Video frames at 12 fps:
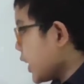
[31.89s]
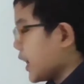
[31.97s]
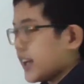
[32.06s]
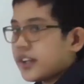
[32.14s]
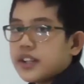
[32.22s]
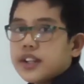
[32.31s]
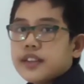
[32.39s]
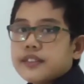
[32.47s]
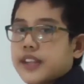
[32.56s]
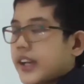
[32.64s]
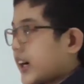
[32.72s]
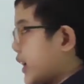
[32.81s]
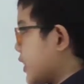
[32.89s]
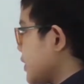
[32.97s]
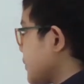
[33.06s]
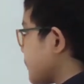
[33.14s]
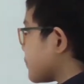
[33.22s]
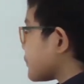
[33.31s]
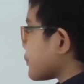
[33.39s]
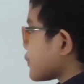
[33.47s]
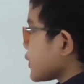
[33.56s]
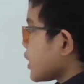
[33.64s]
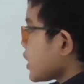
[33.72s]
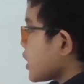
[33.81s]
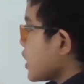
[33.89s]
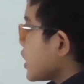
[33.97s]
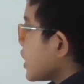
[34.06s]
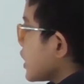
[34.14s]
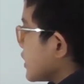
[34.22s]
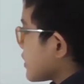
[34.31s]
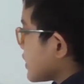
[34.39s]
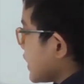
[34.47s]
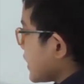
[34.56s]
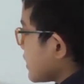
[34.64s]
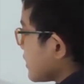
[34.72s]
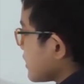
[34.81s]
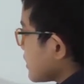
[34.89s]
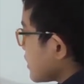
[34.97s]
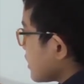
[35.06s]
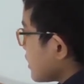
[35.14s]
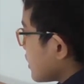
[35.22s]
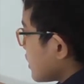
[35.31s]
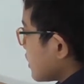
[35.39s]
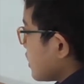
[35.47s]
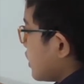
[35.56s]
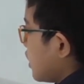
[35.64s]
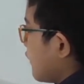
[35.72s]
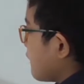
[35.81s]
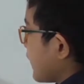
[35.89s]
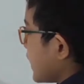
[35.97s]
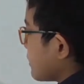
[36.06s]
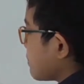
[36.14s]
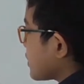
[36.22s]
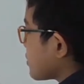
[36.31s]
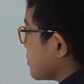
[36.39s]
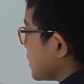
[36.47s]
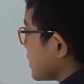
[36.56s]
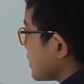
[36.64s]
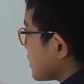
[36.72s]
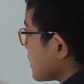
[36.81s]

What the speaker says: And they are the sine of a plus b,